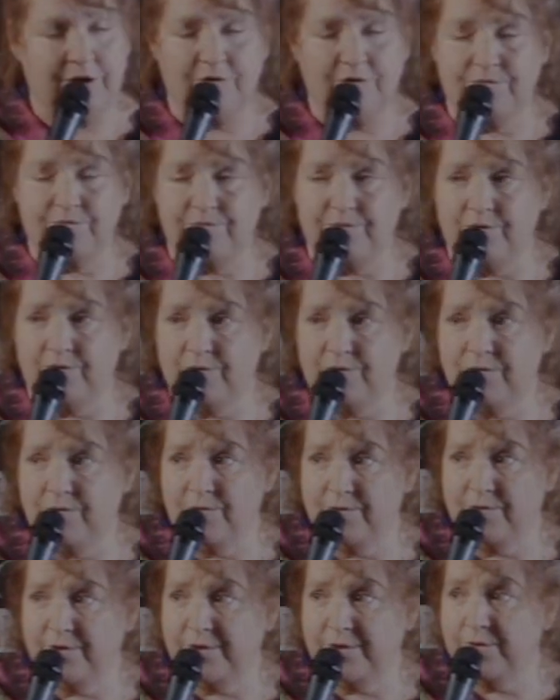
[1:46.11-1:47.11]

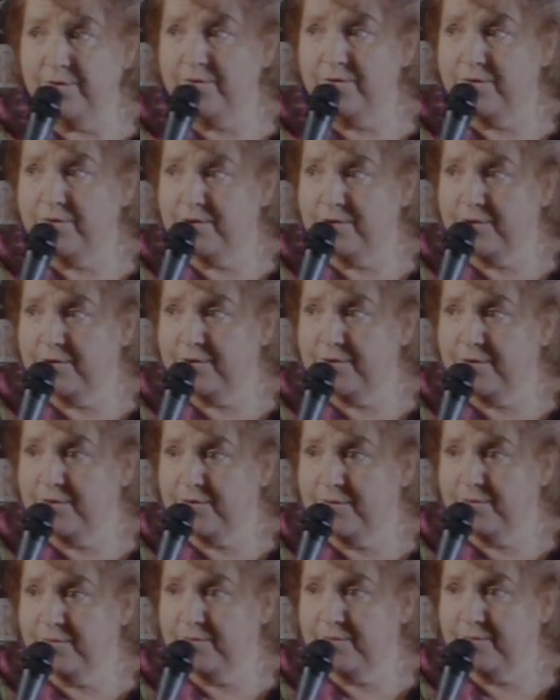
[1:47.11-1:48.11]
for your
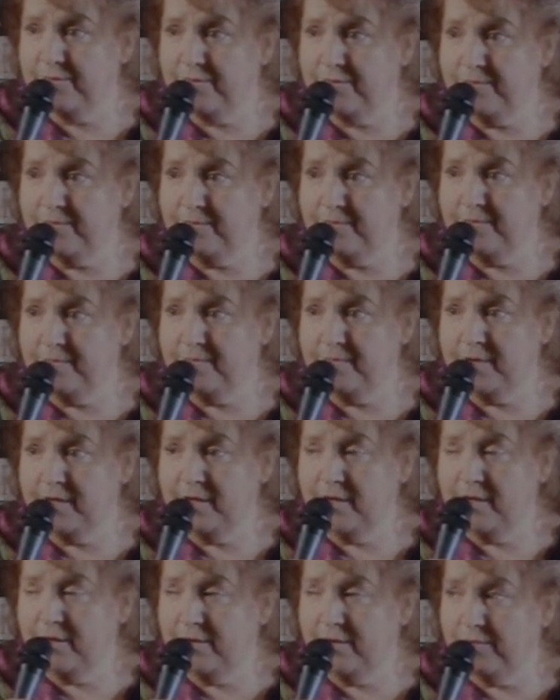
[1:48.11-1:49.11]
home,
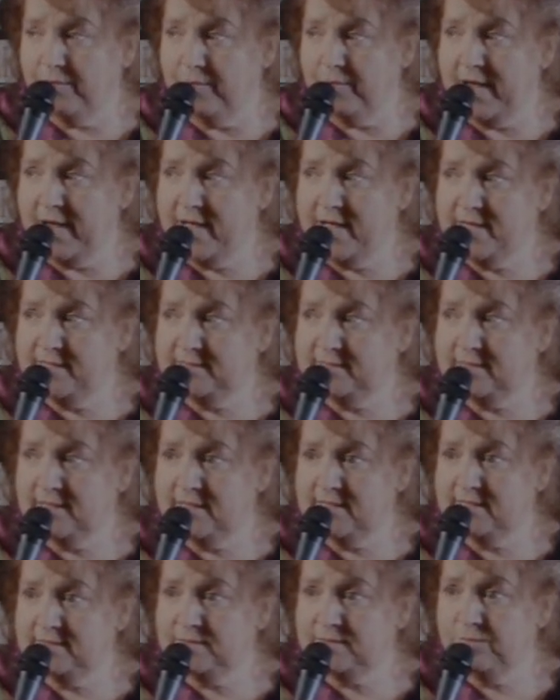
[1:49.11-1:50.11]

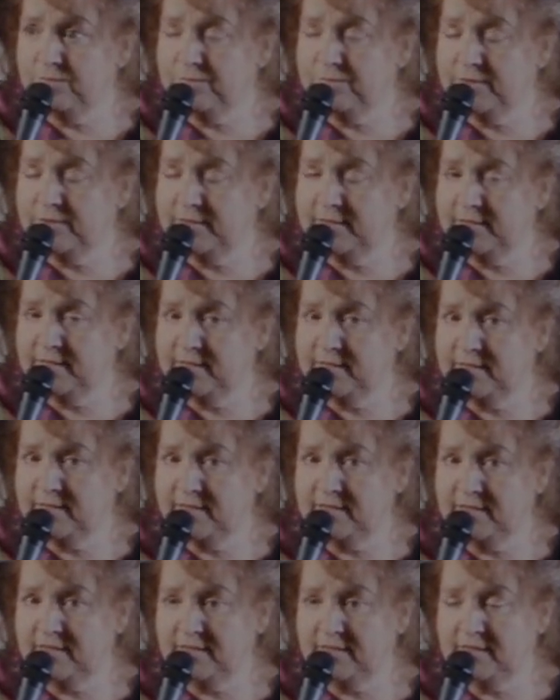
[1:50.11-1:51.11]
restless
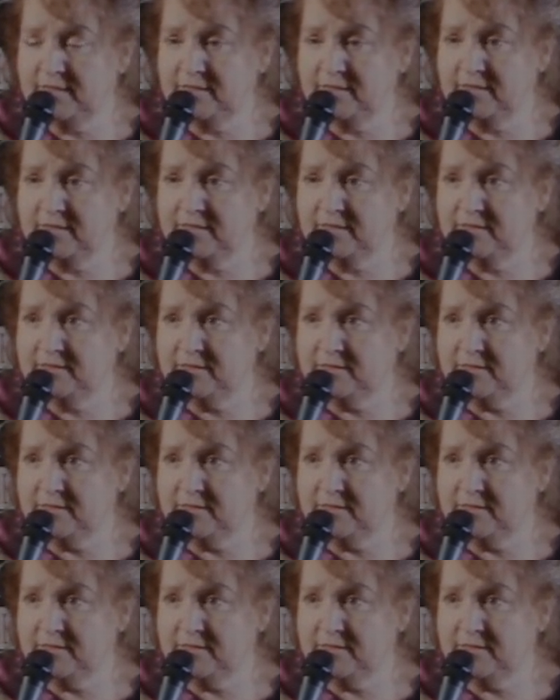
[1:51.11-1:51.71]
wind?